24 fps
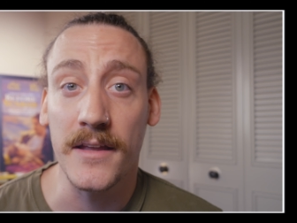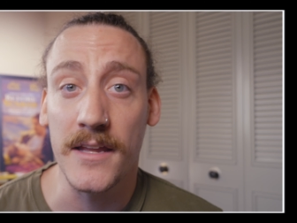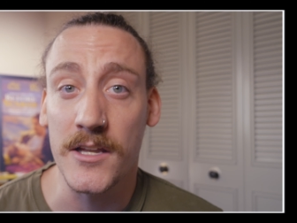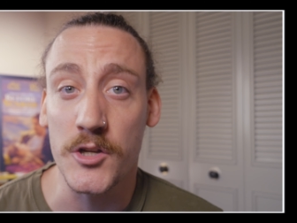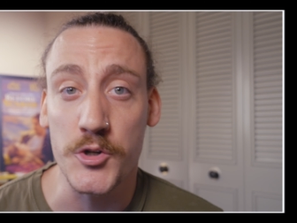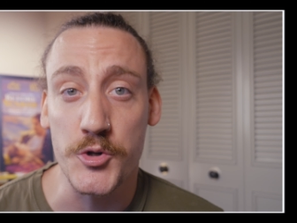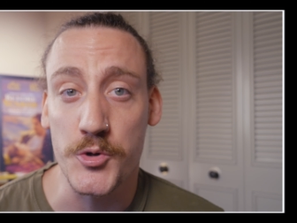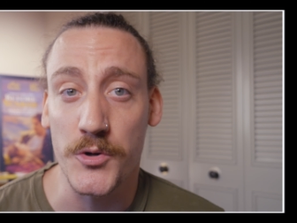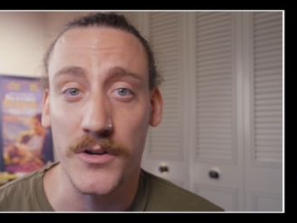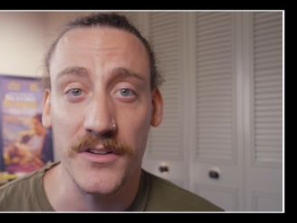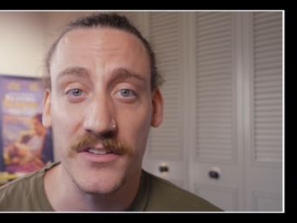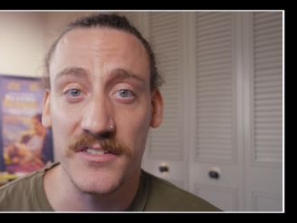
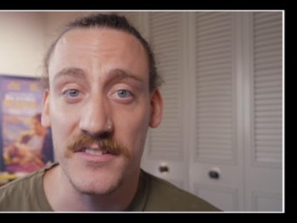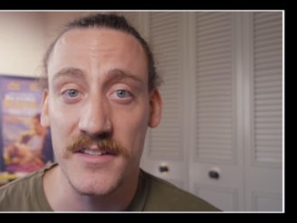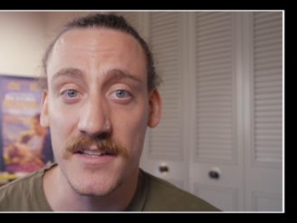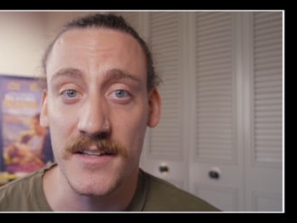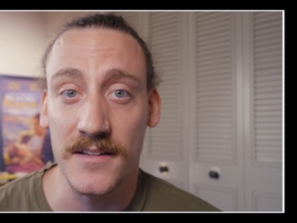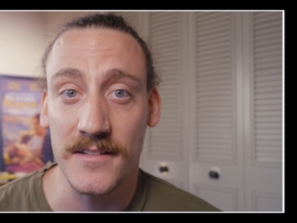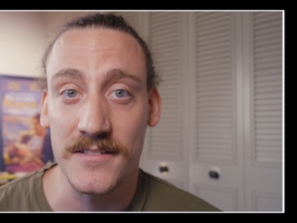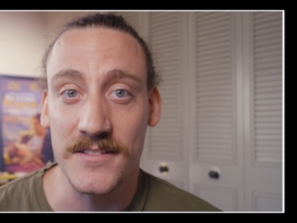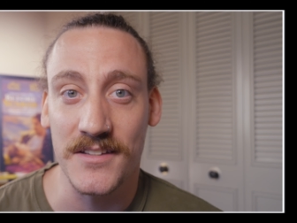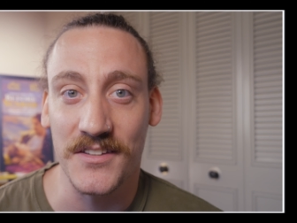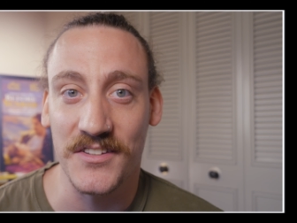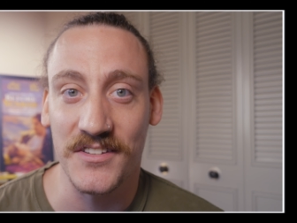
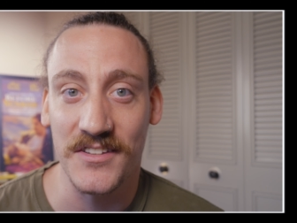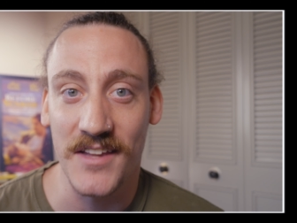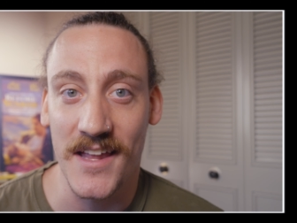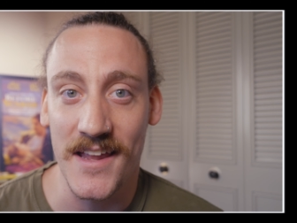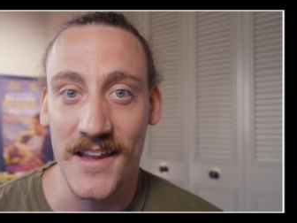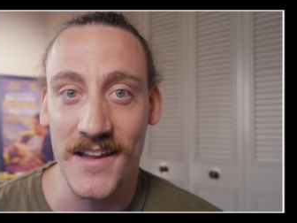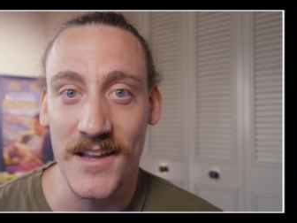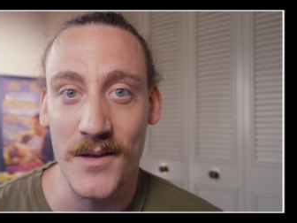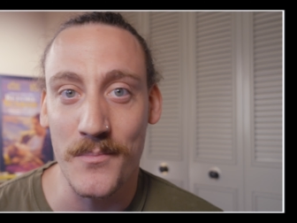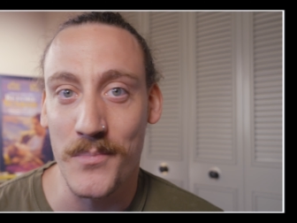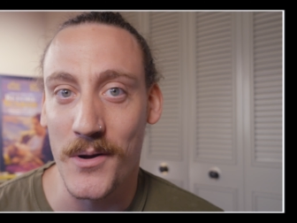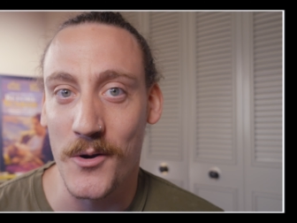interesting to
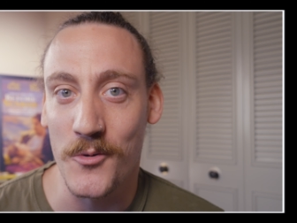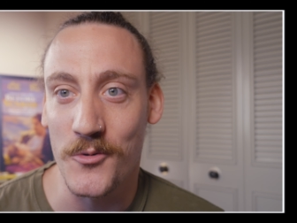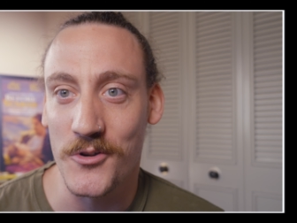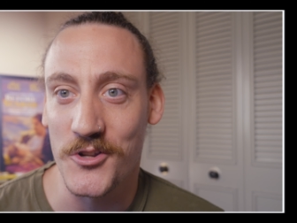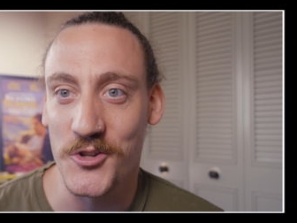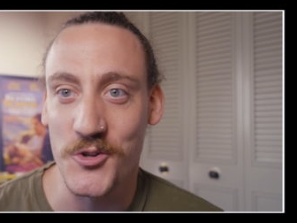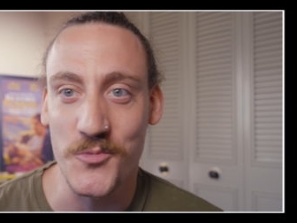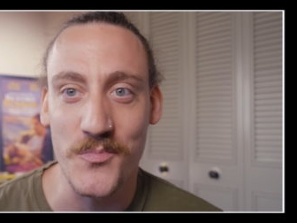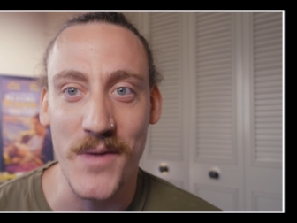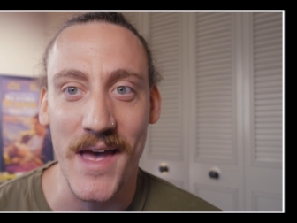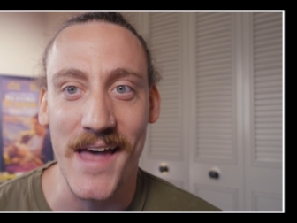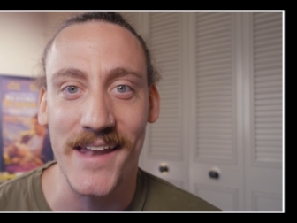say about
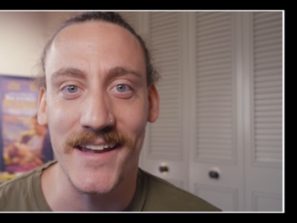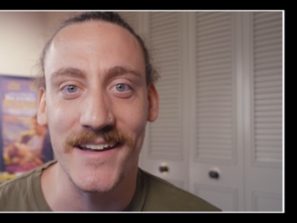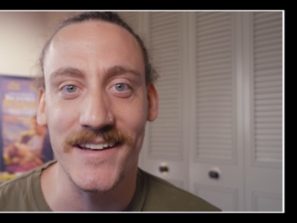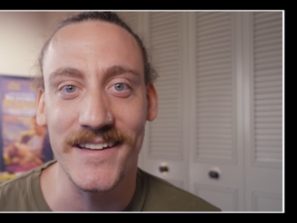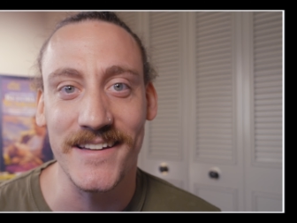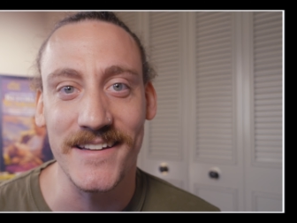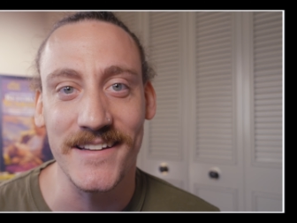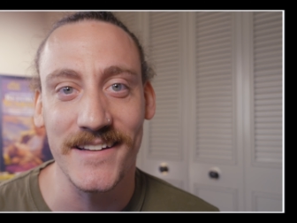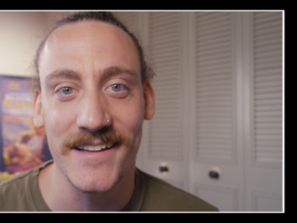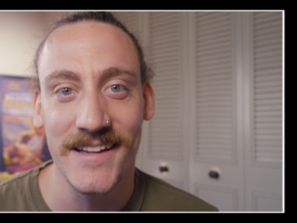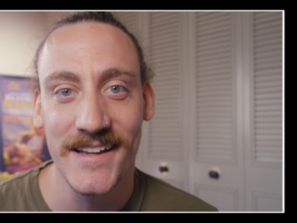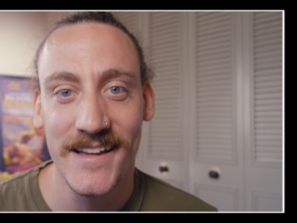
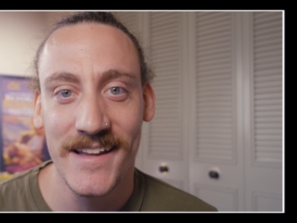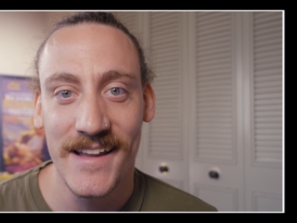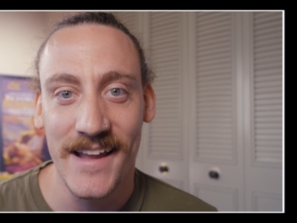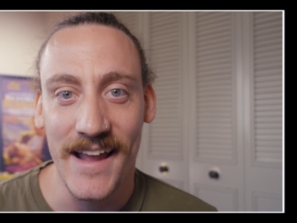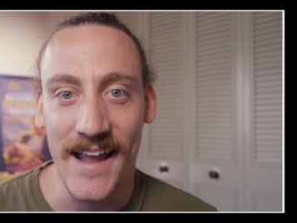humanity